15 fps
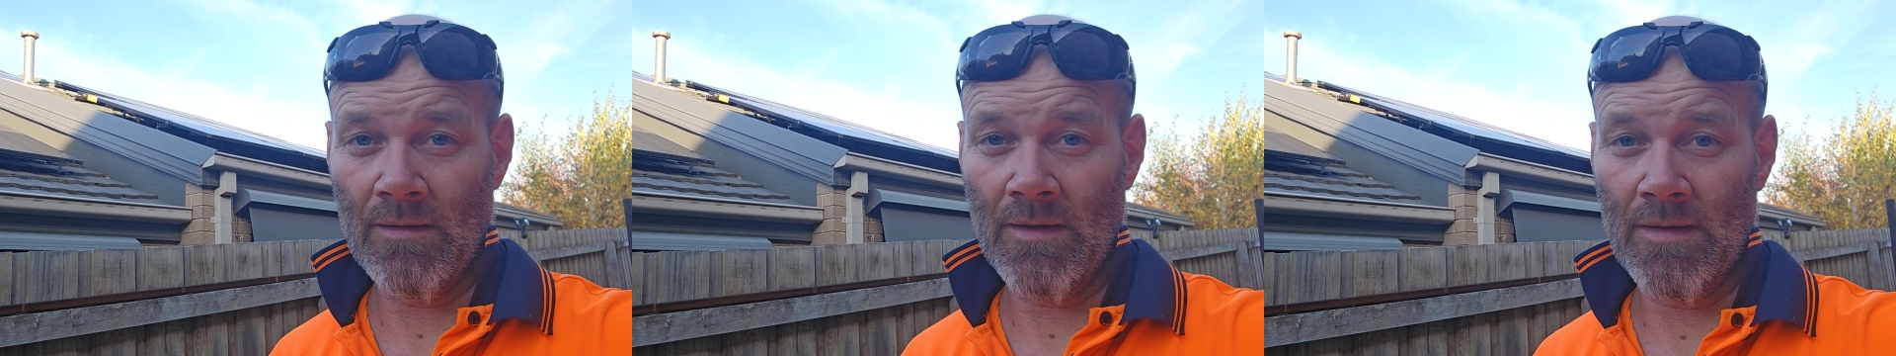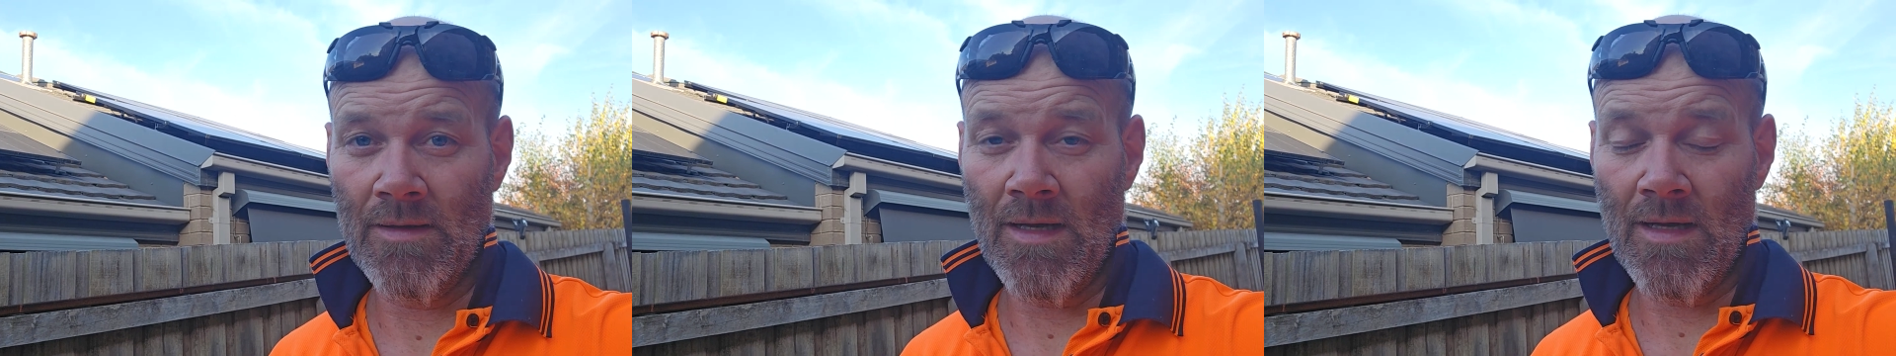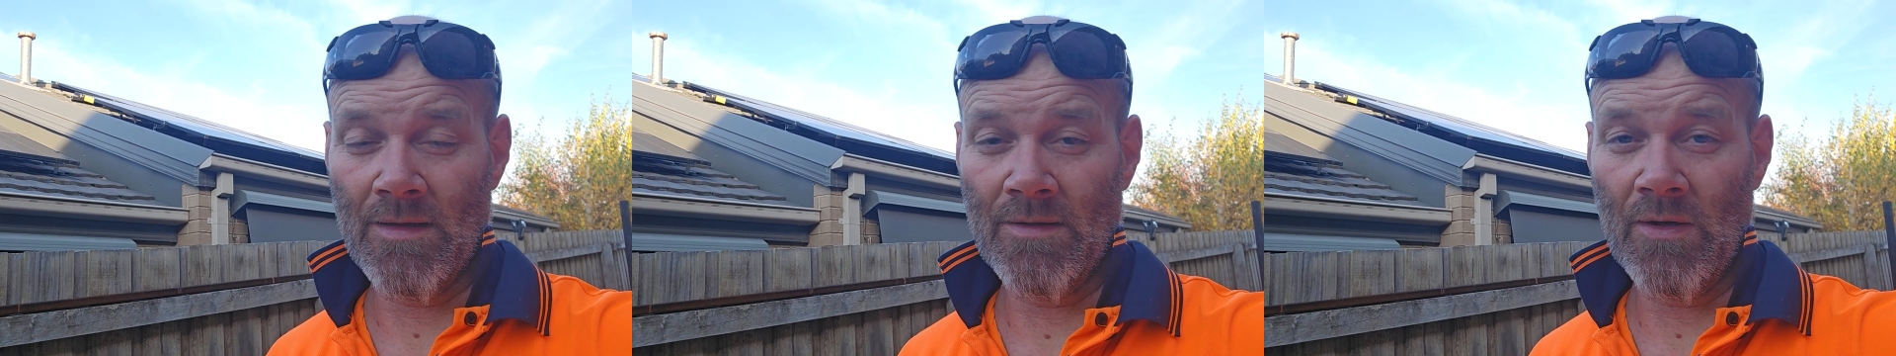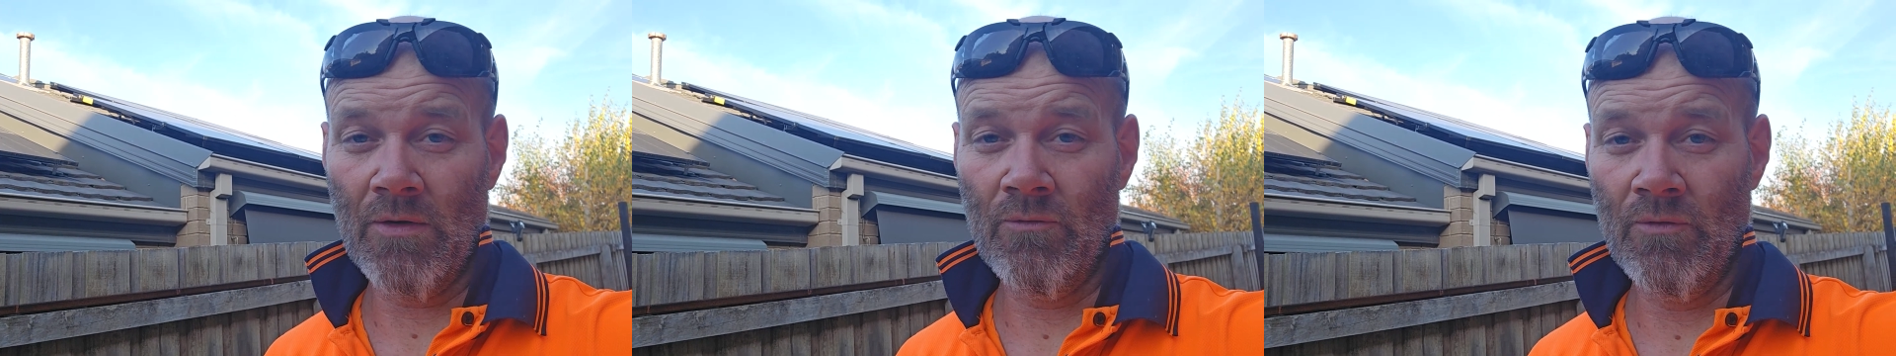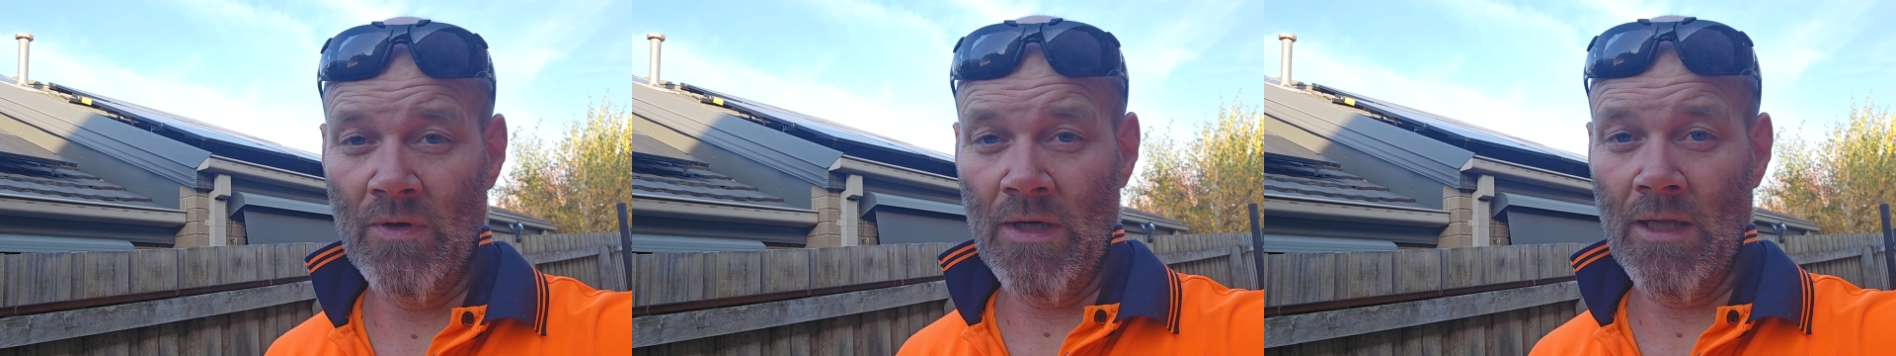that does
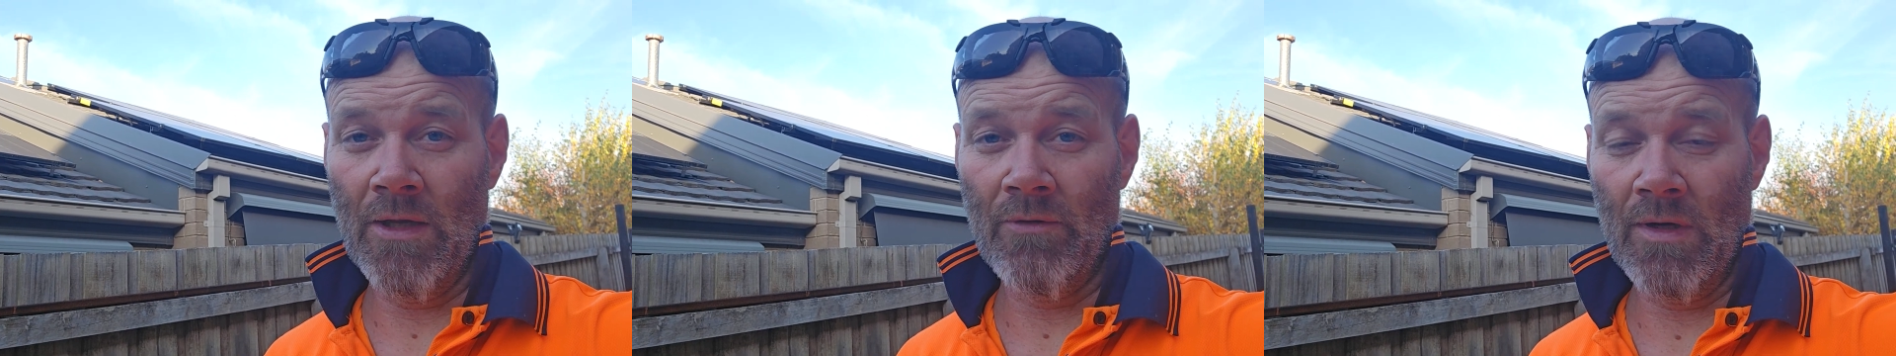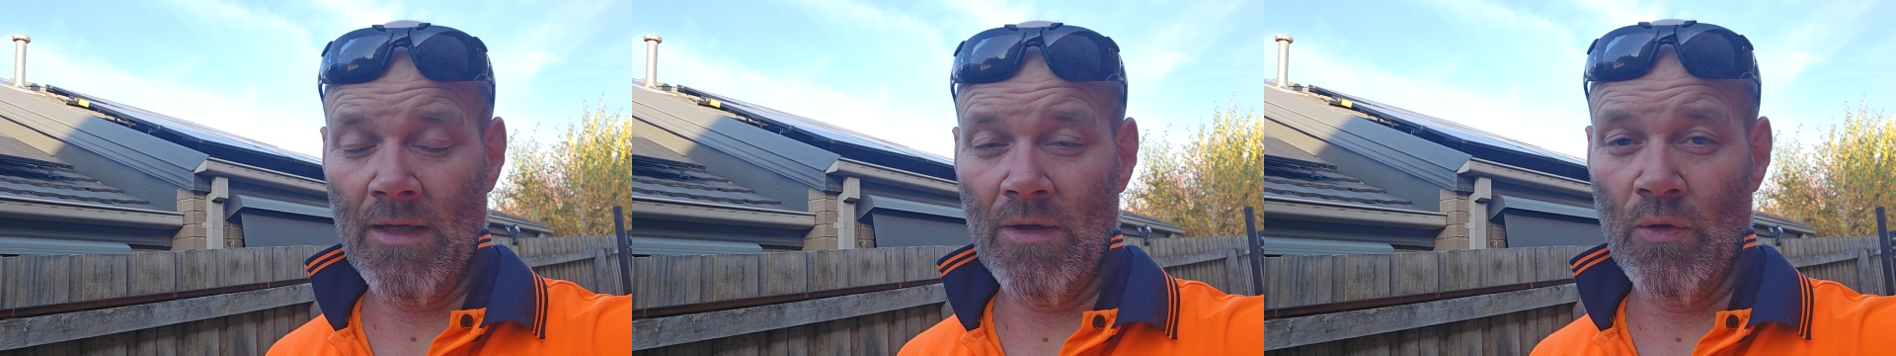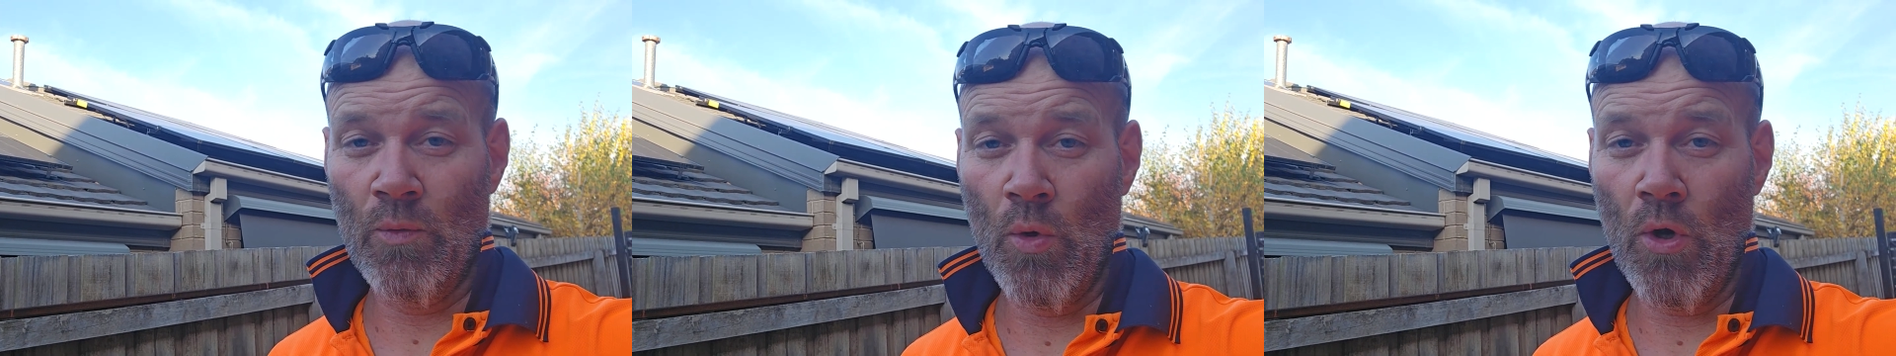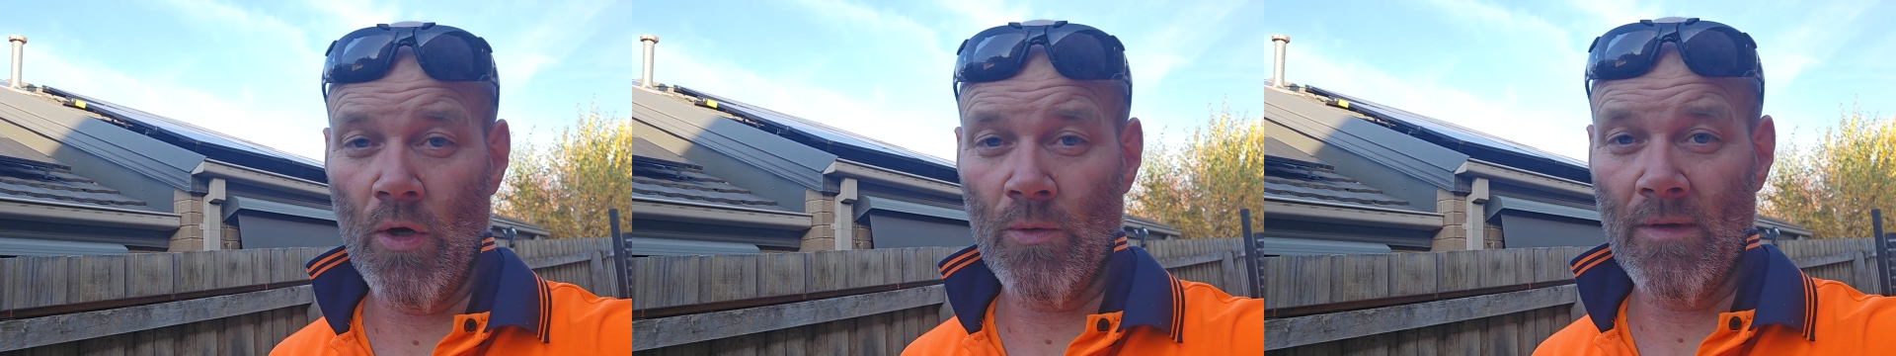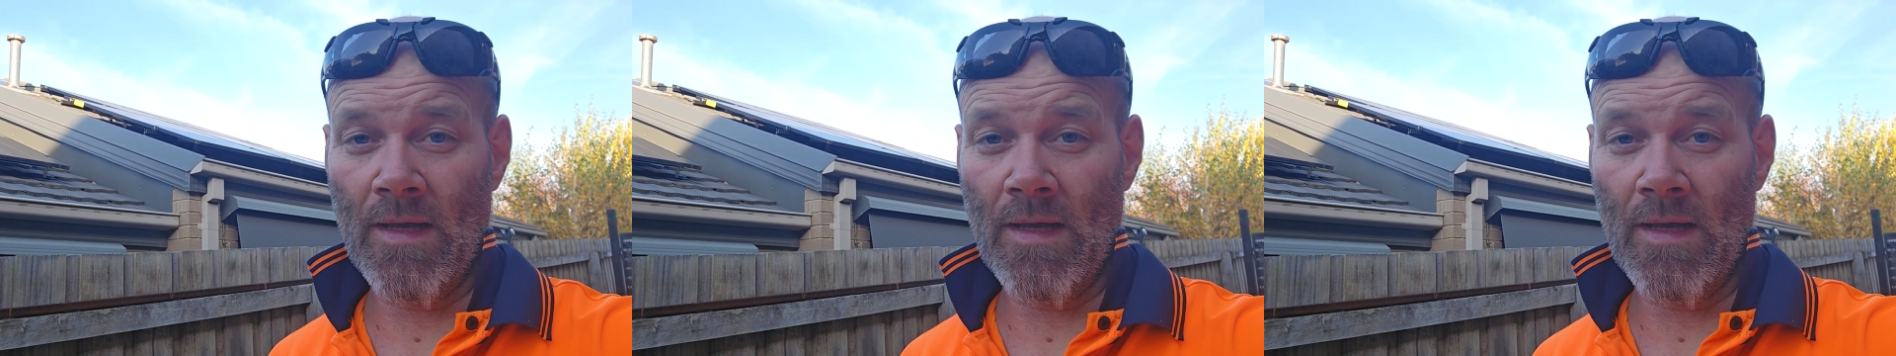really, really good work